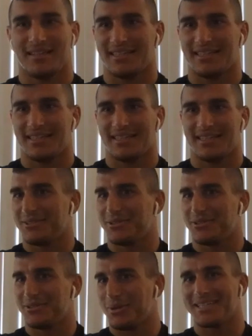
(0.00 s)
And I said,
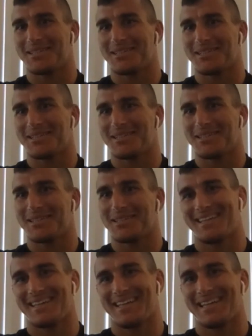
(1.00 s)
you know what, I can do
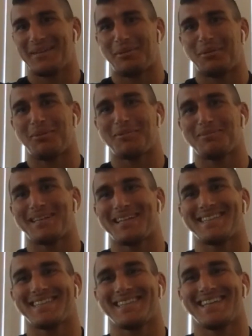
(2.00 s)
it. And my
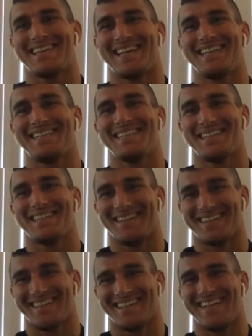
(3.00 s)
mom can't say
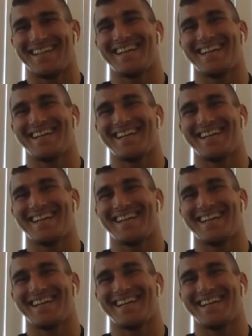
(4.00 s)
anything.